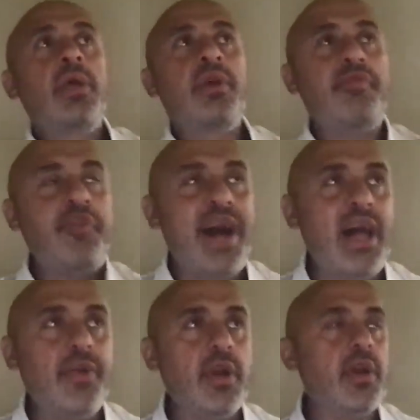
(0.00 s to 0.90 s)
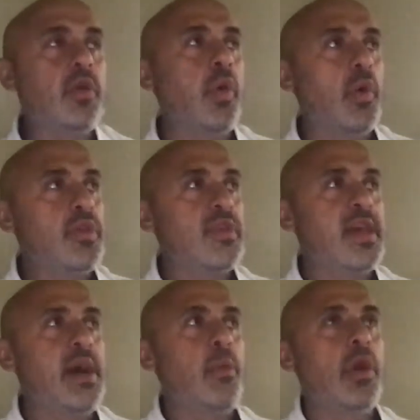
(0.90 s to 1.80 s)
the Father quotes
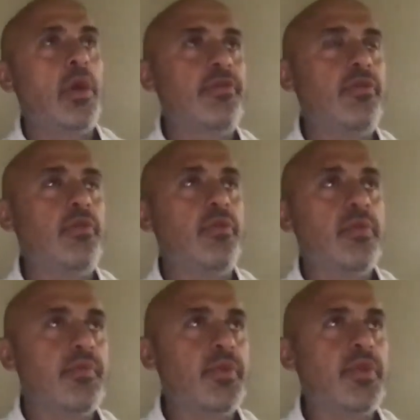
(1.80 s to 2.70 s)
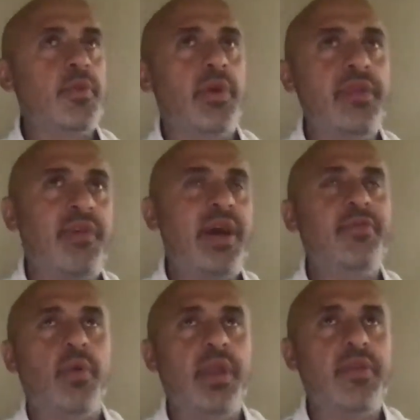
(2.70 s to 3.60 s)
Psalm 102, verses 25,
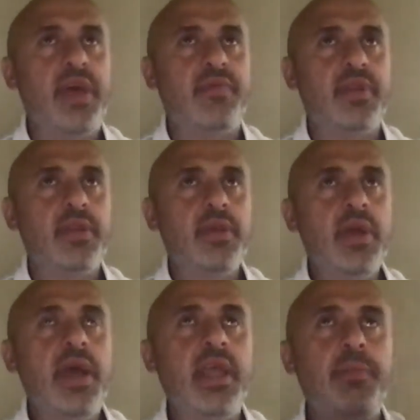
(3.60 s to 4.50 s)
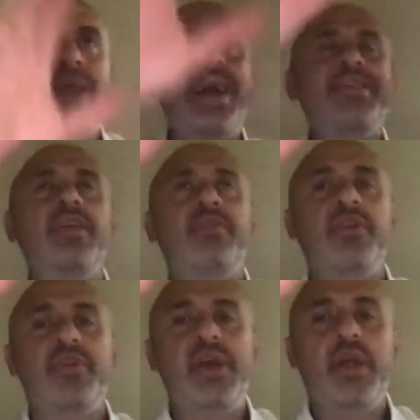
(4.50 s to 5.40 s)
27, and applies it to
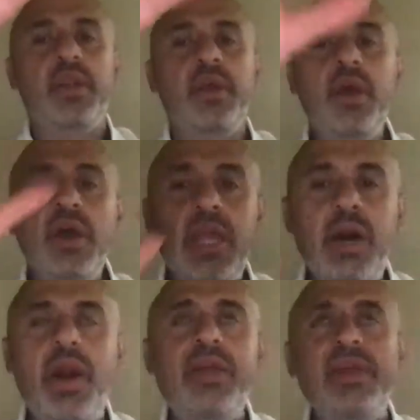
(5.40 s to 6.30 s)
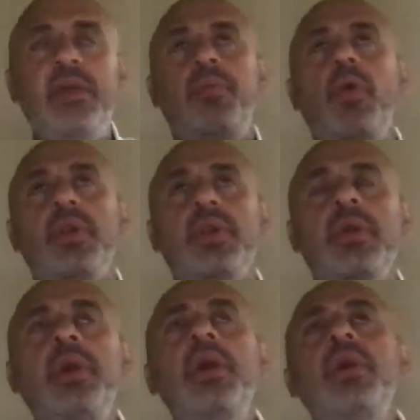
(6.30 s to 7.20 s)
the Son. Now, why is that important?
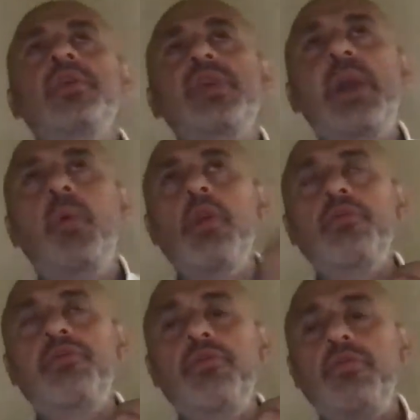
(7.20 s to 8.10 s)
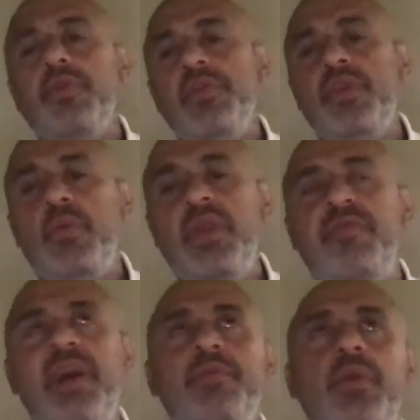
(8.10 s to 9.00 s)
Psalm 102, verses
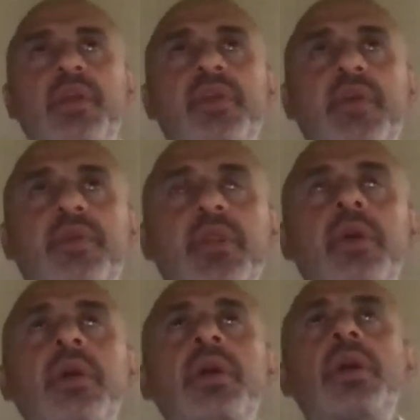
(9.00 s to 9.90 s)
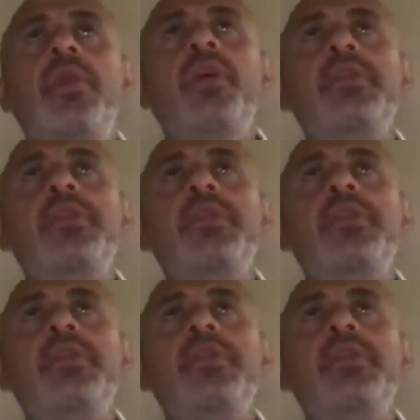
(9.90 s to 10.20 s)
25, 27, the